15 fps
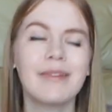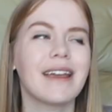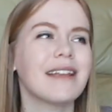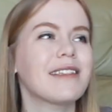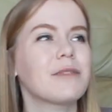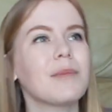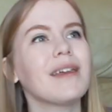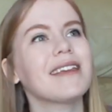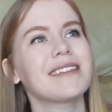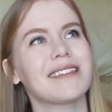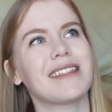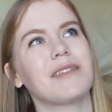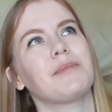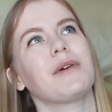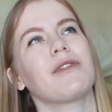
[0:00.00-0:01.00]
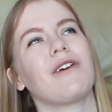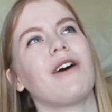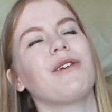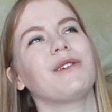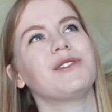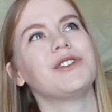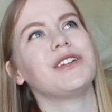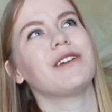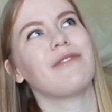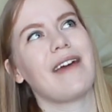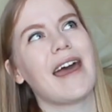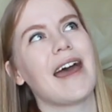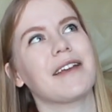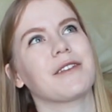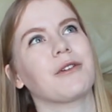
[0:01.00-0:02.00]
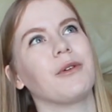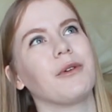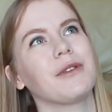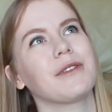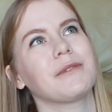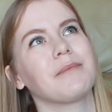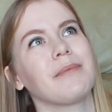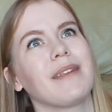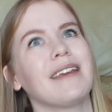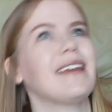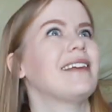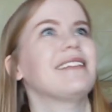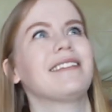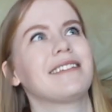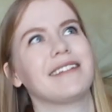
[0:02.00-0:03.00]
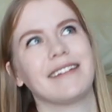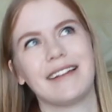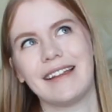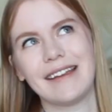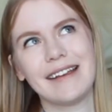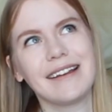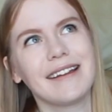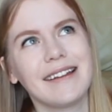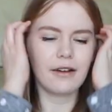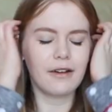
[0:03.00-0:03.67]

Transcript: It speaks to the pathology of assholes. Instantly.